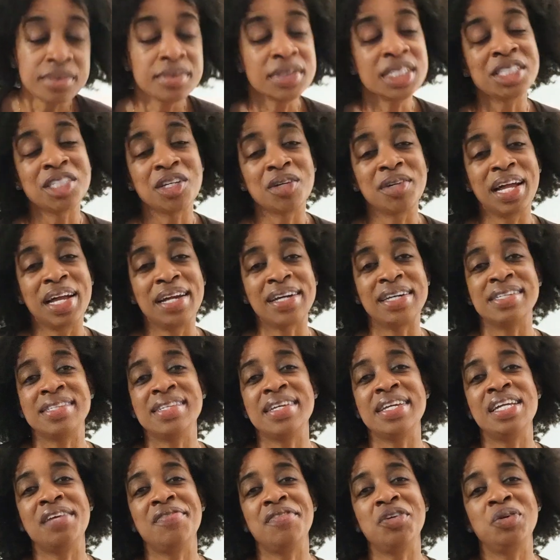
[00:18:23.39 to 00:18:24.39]
So like I
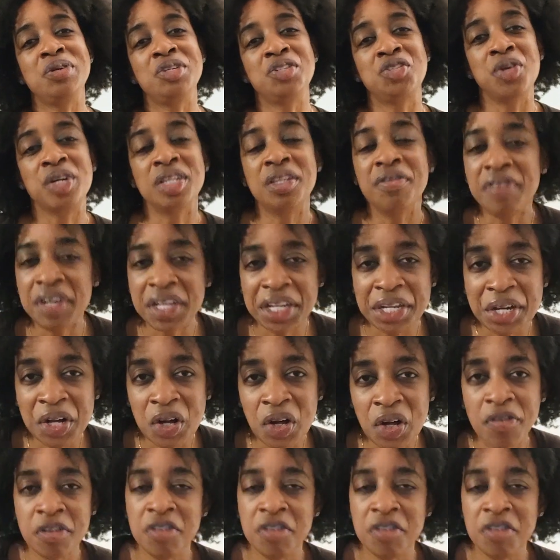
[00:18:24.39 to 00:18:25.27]
said, if you enjoyed the video,